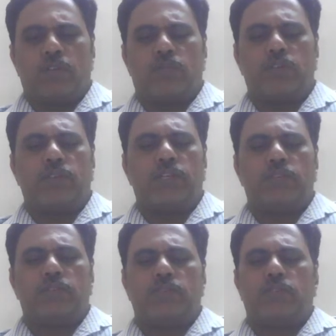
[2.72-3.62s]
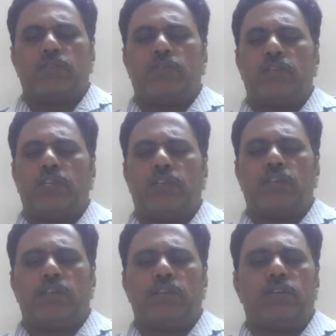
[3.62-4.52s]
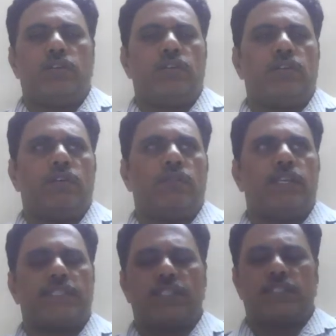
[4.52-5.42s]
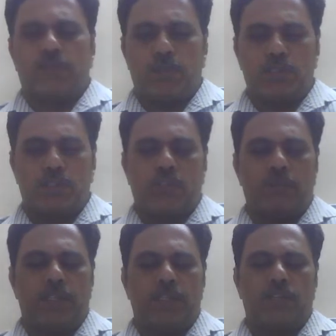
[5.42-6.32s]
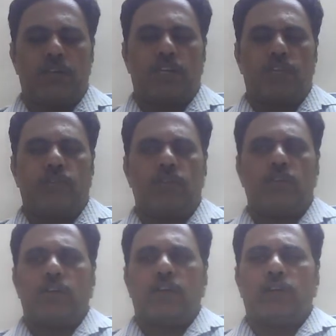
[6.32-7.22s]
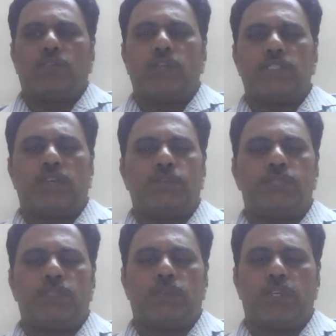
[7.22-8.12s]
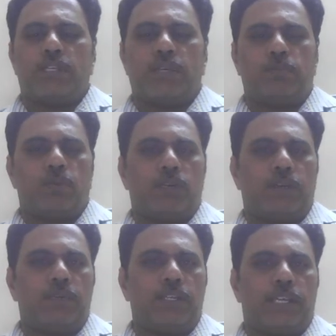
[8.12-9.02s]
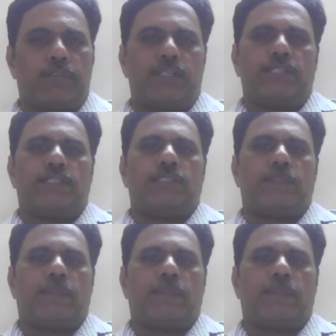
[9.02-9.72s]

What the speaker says: Good evening. Today we'll discuss about the topic of what is the object-oriented programming languages.